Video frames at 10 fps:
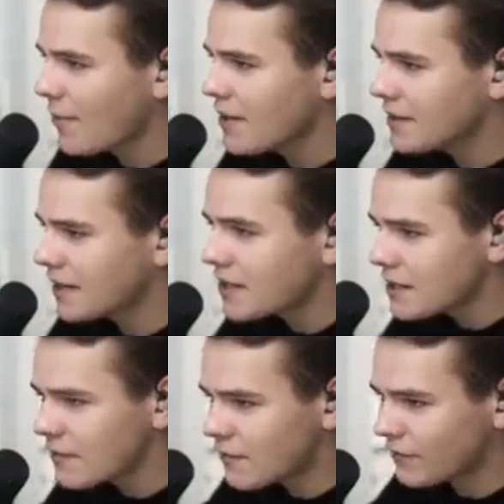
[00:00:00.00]
I mean, it doesn't
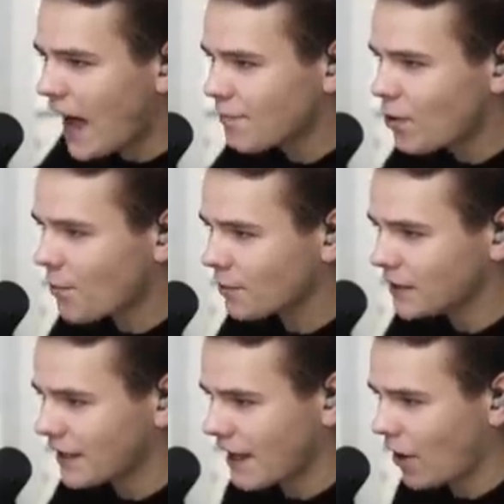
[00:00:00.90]
even fly
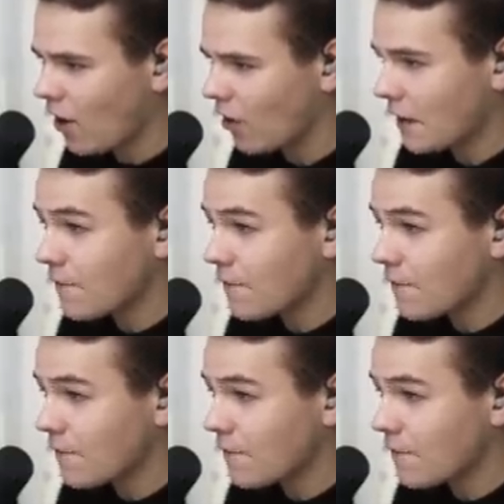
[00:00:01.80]
properly, like, at all.